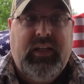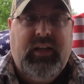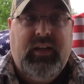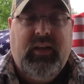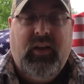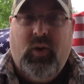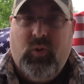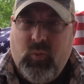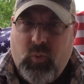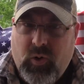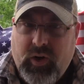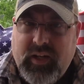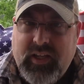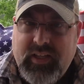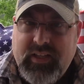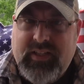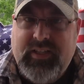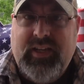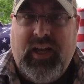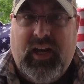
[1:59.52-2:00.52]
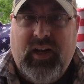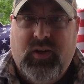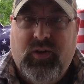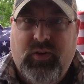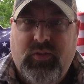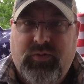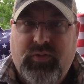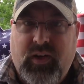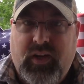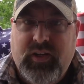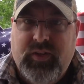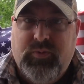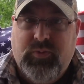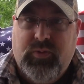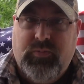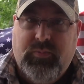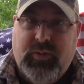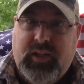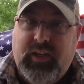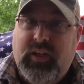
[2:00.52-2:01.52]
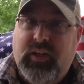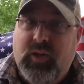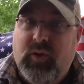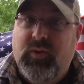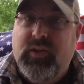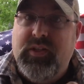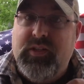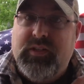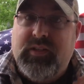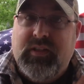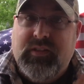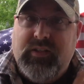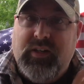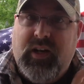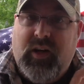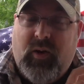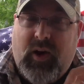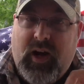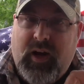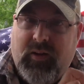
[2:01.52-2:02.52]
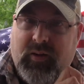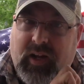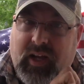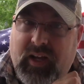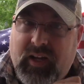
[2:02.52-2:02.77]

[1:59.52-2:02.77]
on what his sacrifice would be. He says, I